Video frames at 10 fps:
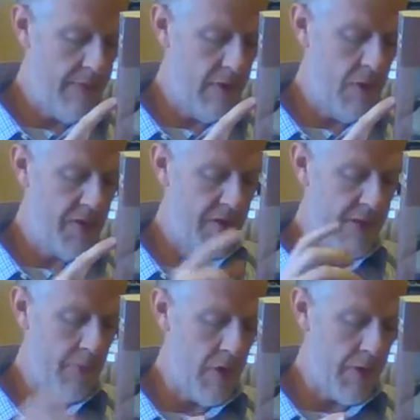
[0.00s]
Footnotes
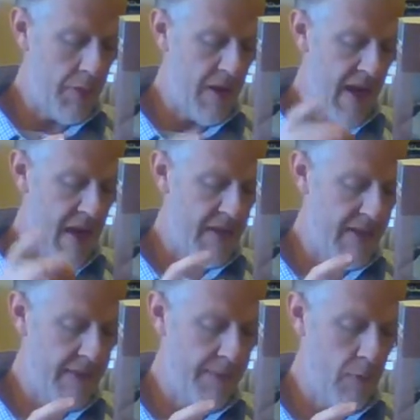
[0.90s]
six forty-three and
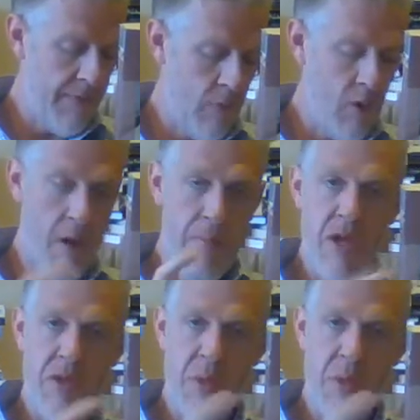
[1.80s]
six forty-four are page